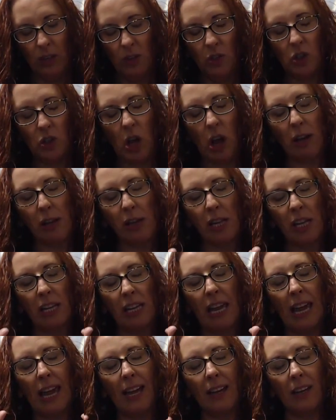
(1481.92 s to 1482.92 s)
Dogs can
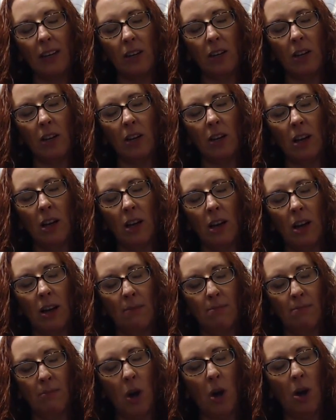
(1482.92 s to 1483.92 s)
get
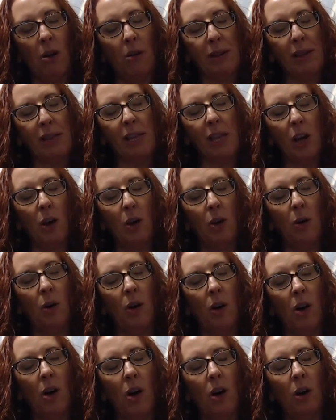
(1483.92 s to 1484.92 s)

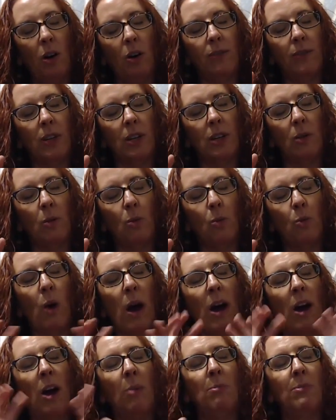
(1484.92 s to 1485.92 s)
also
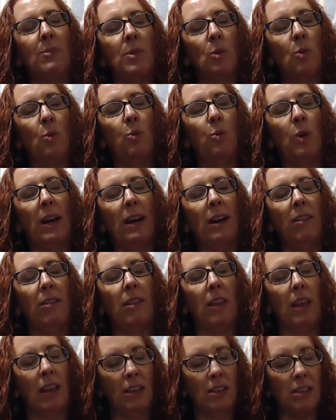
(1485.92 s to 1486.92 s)
overwhelmed with
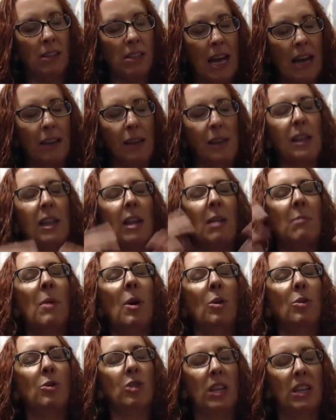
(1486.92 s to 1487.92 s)
intense
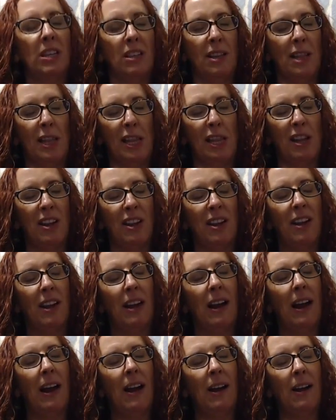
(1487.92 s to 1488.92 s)
emotions,
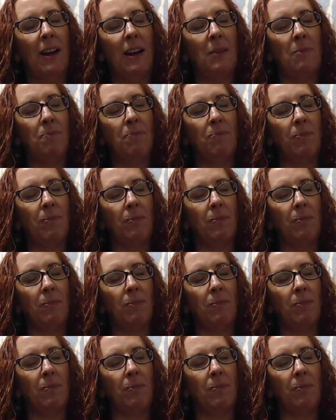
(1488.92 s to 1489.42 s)
and